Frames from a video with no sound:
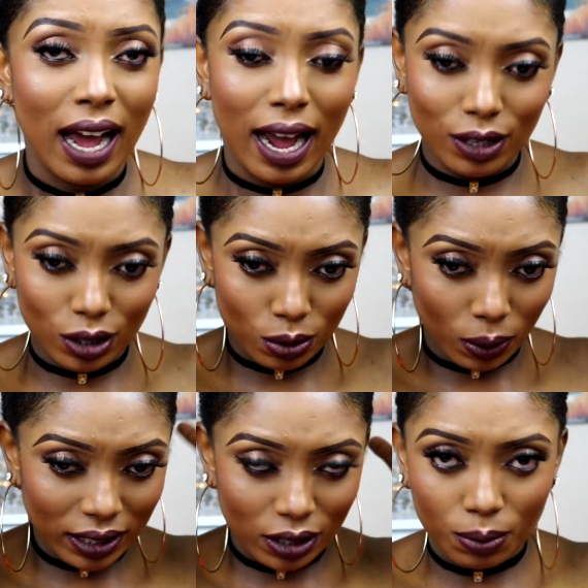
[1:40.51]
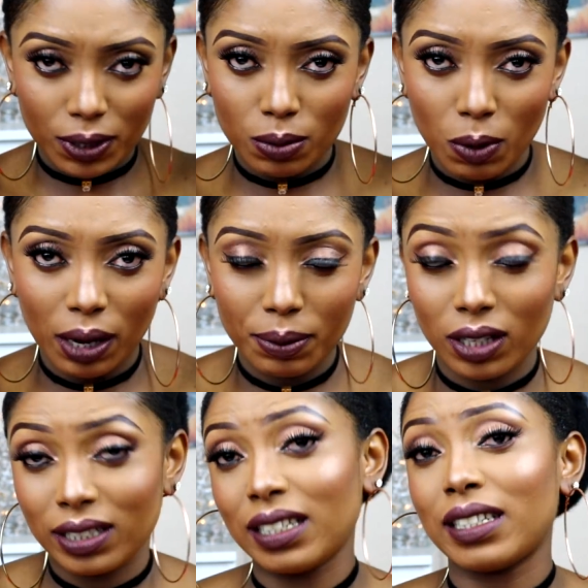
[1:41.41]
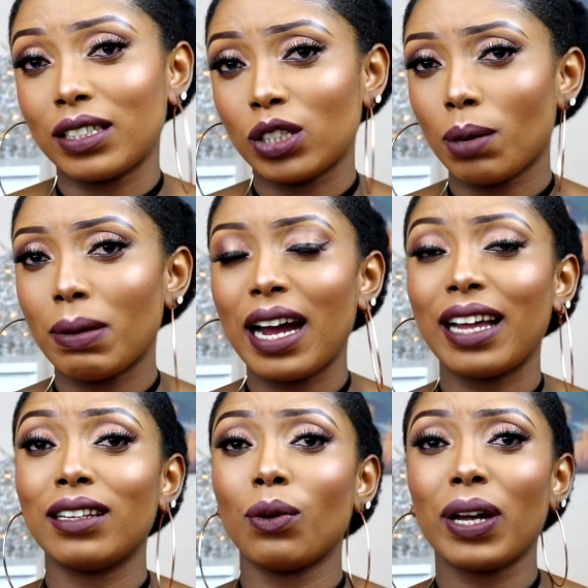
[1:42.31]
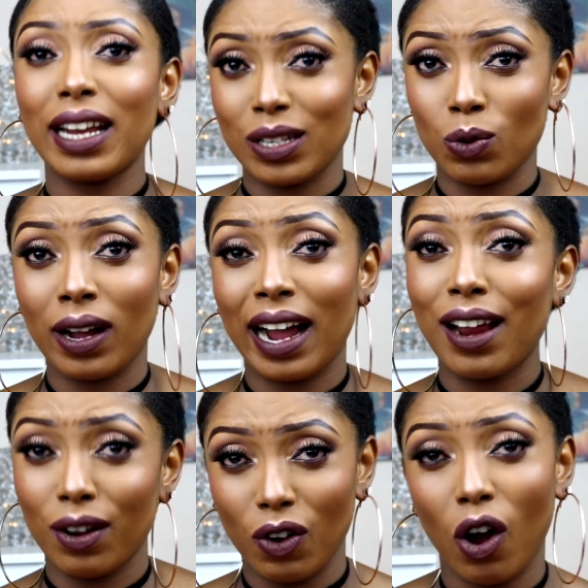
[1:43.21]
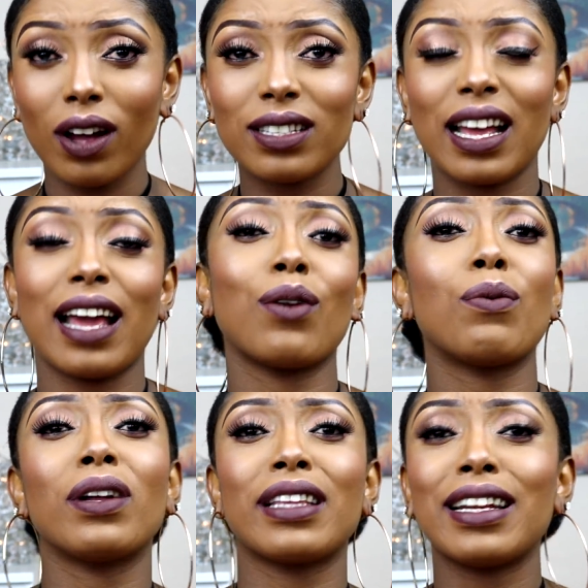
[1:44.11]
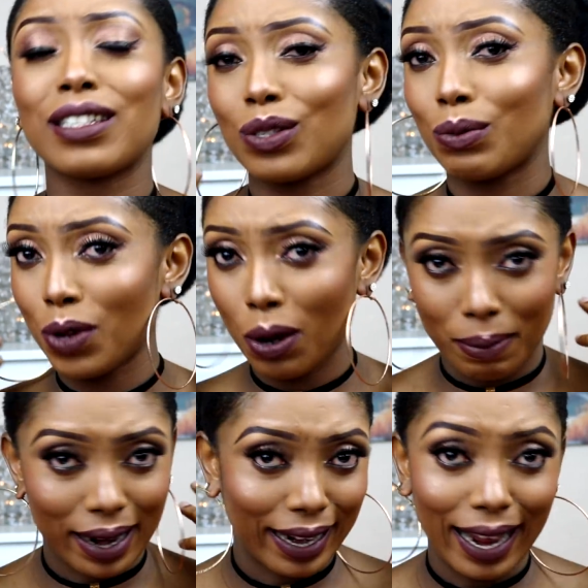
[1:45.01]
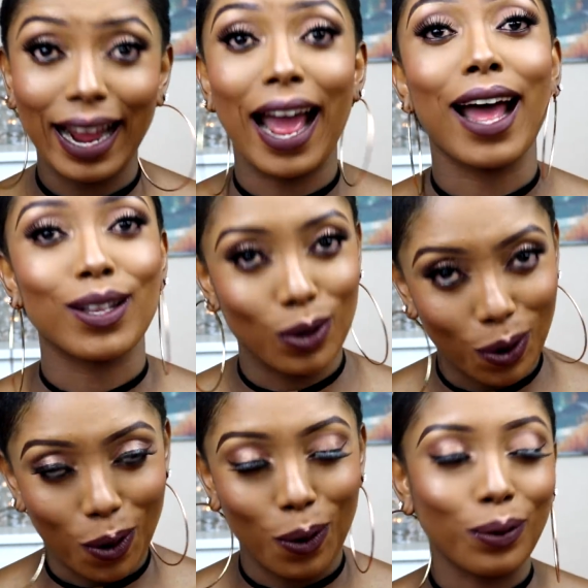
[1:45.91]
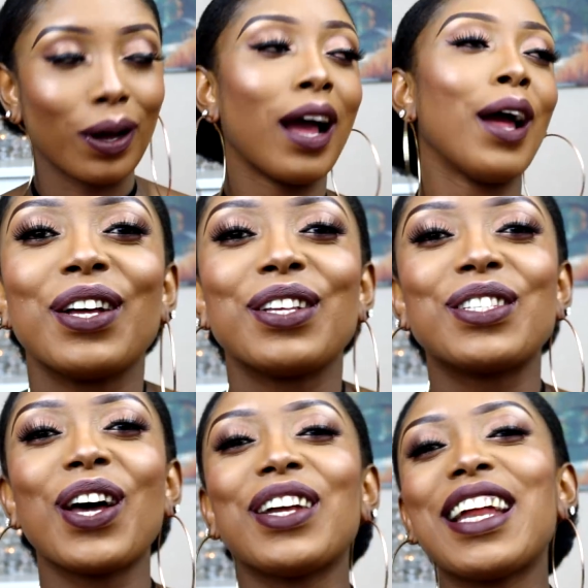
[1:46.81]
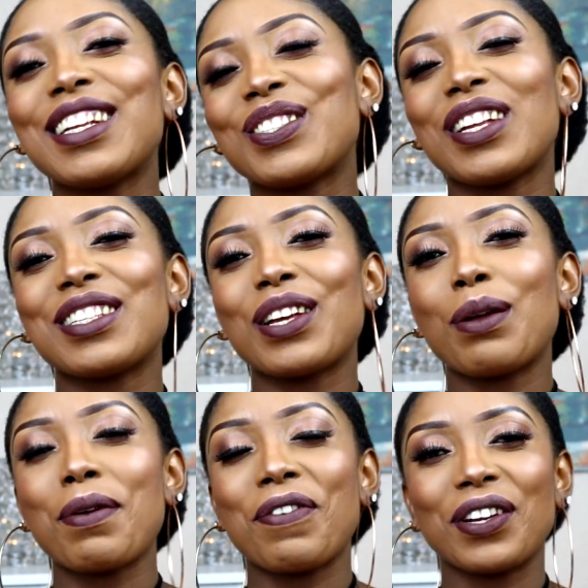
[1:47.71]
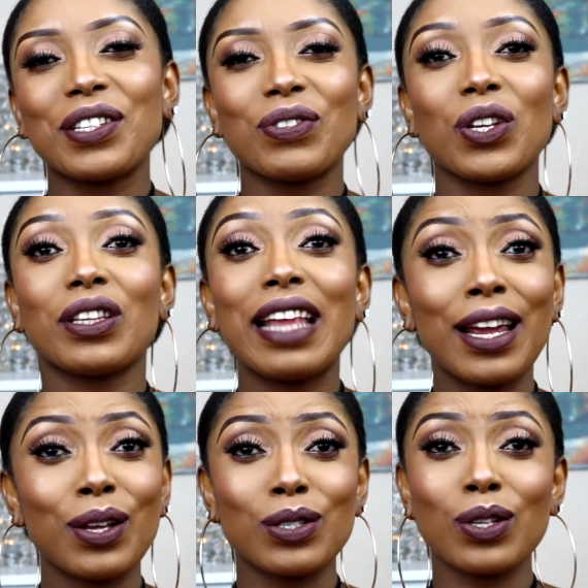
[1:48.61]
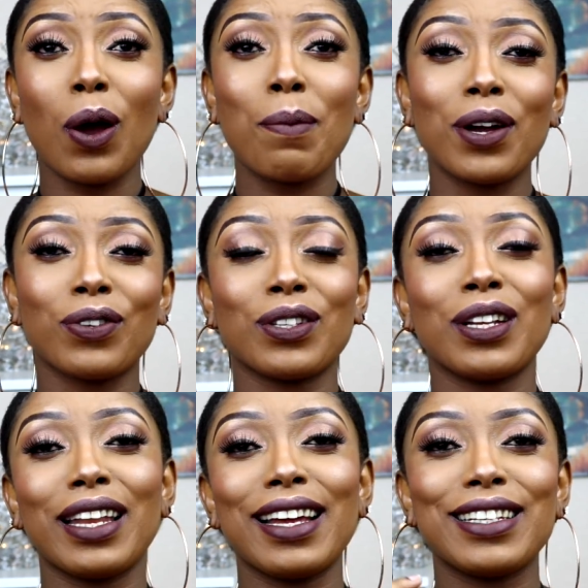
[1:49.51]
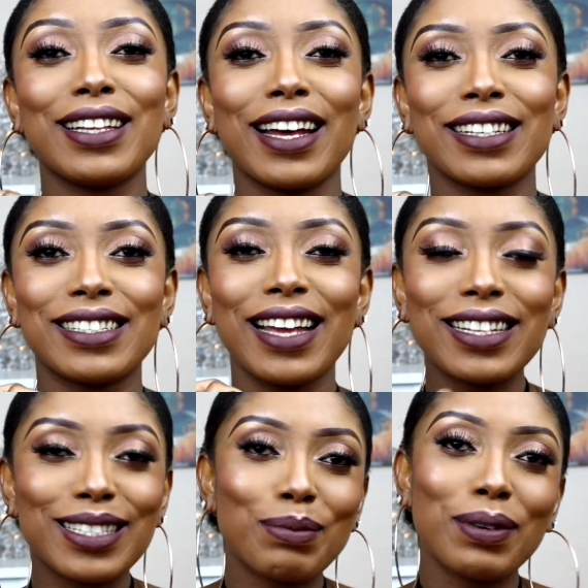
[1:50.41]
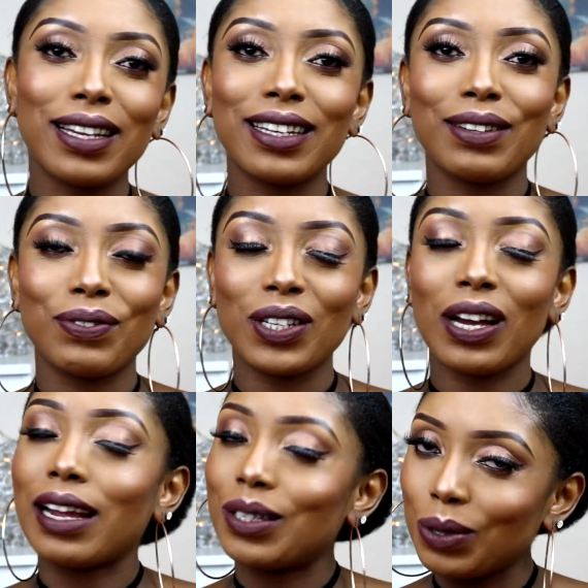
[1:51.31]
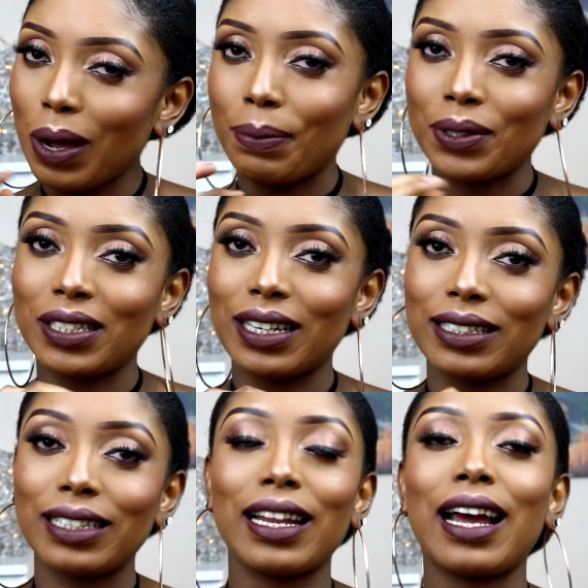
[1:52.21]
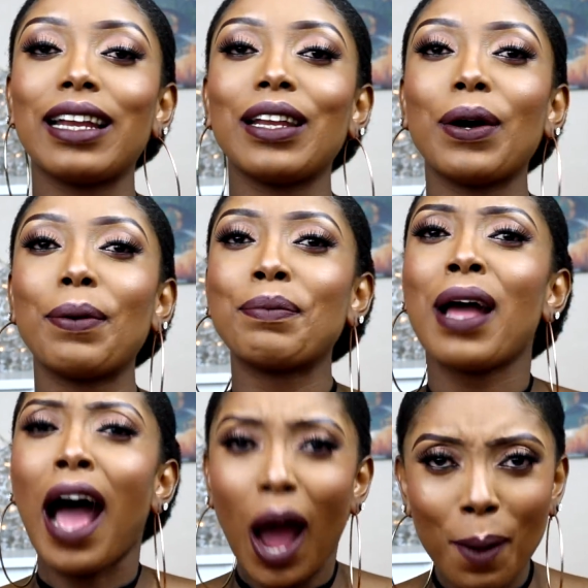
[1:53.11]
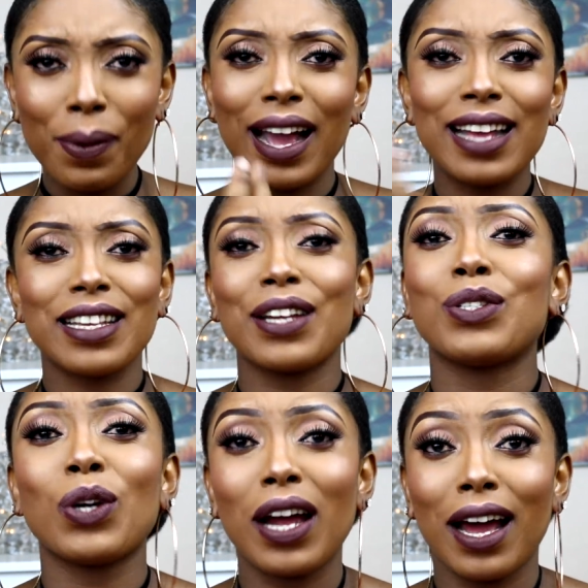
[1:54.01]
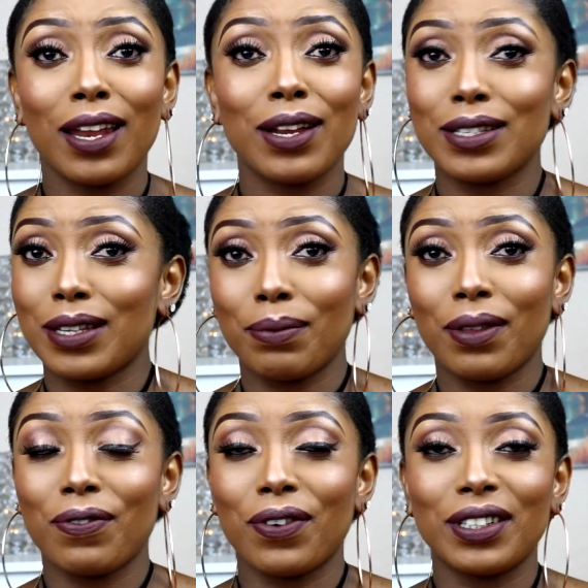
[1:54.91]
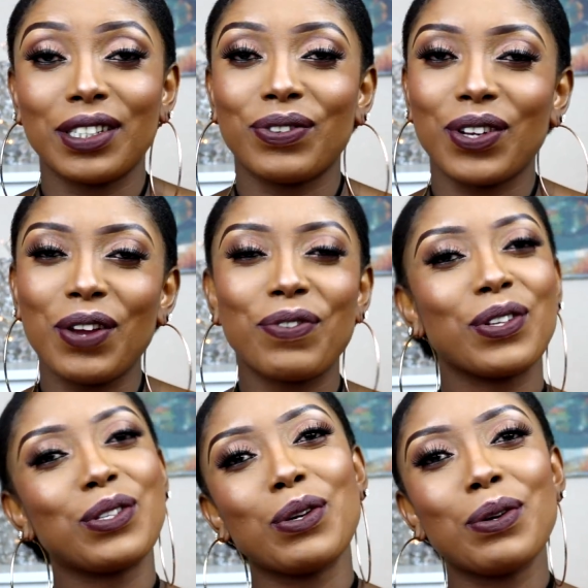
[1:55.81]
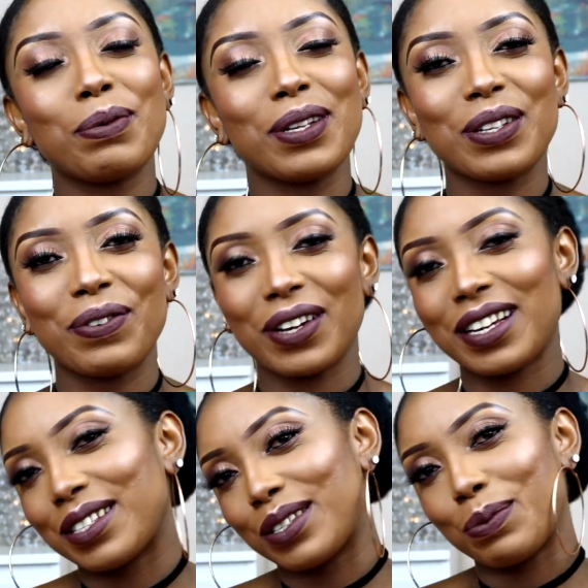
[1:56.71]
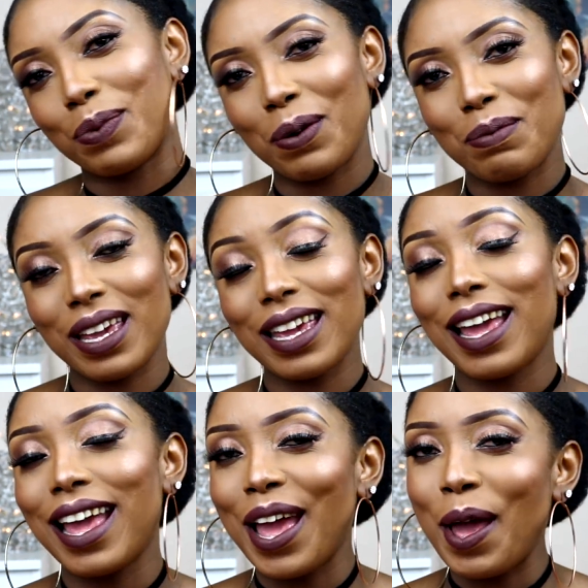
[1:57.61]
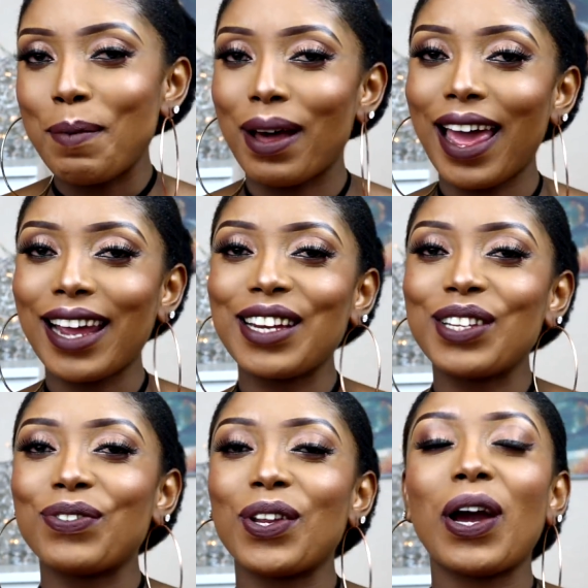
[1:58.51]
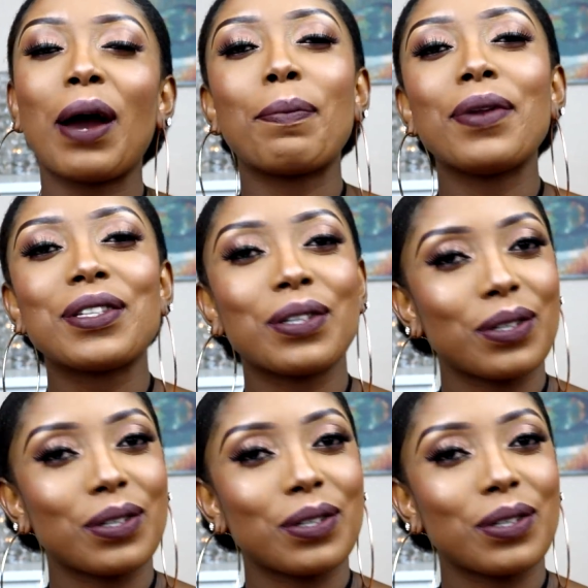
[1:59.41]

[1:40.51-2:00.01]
I just want it to be smaller because since it's summer and the weather is kind of hot, I don't want anything to be on my neck at all. So that is all it's gonna be for this video. Thank you so much to the lady that sent me the video. I do appreciate it, and I hope you guys enjoy and learn something from this video. If you do, please don't forget to support me by liking this video, and please